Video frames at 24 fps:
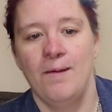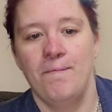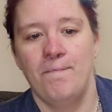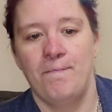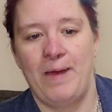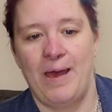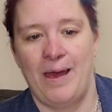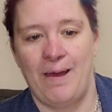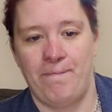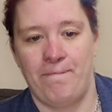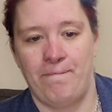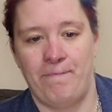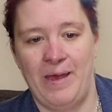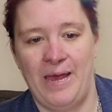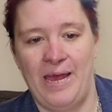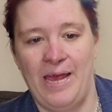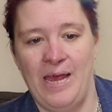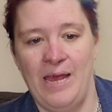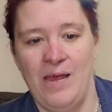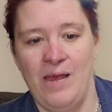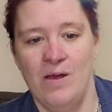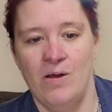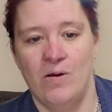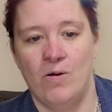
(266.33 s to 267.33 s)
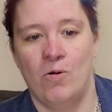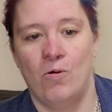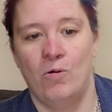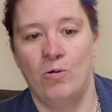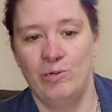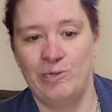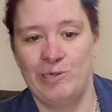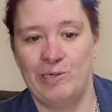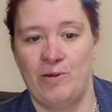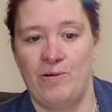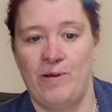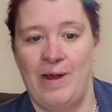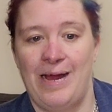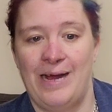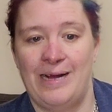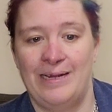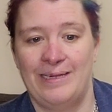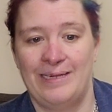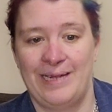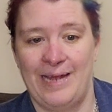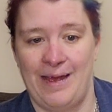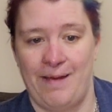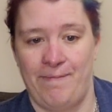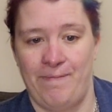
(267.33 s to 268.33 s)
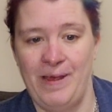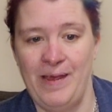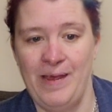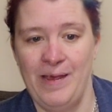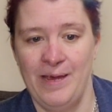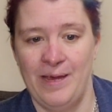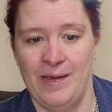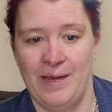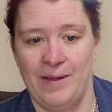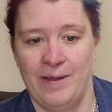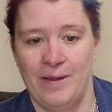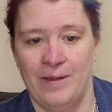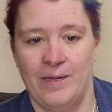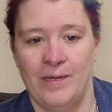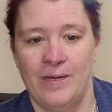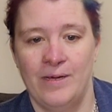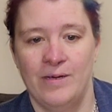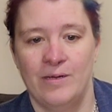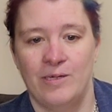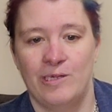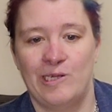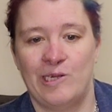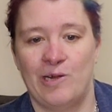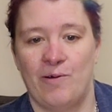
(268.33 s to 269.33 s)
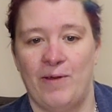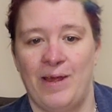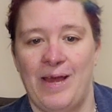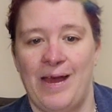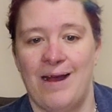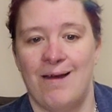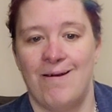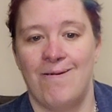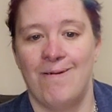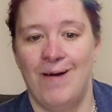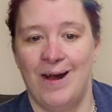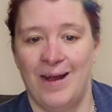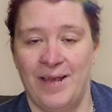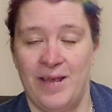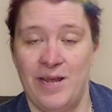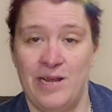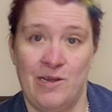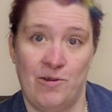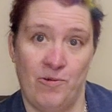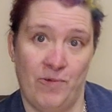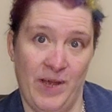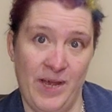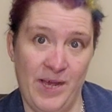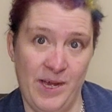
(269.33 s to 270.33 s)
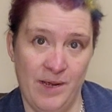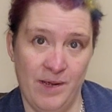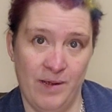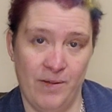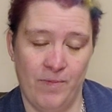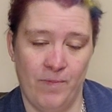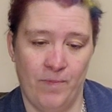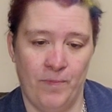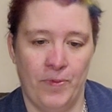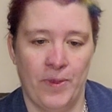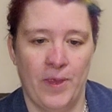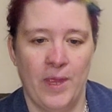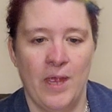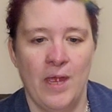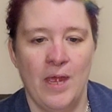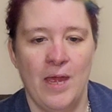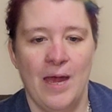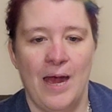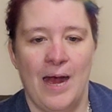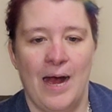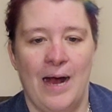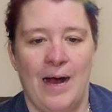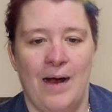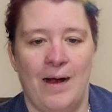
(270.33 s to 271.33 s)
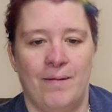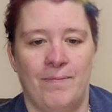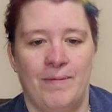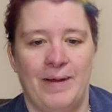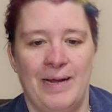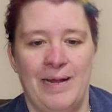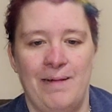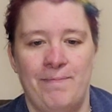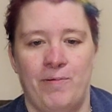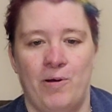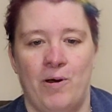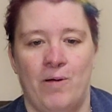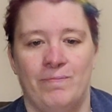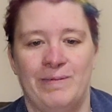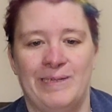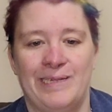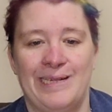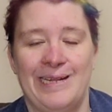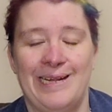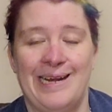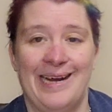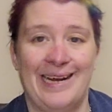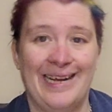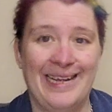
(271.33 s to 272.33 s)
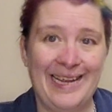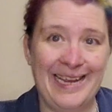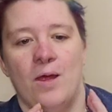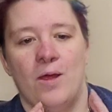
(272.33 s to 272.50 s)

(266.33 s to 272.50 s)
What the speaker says: Pet B also has epic, so we add lucky to it, and it pops digger.